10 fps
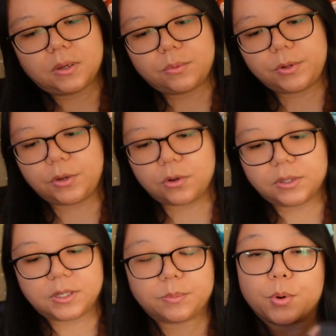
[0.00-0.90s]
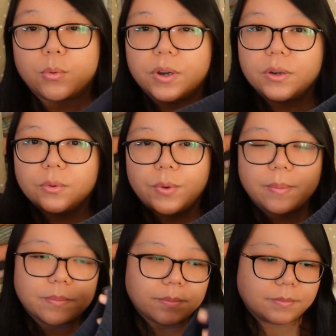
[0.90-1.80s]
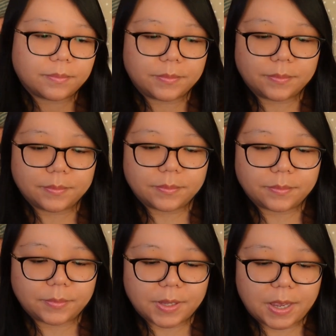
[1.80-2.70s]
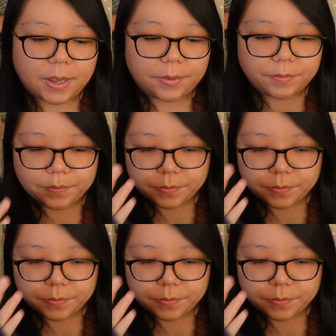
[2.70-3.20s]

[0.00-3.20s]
what do you call this, broken rib. Yeah,